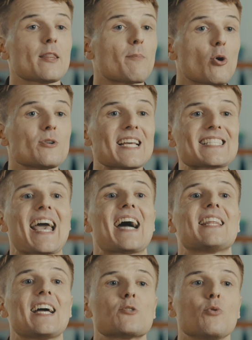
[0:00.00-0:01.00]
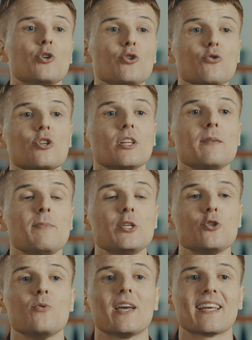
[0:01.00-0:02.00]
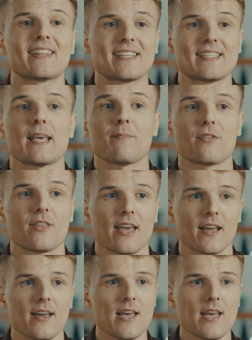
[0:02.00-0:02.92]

the protag's allies will usually be doing the same thing.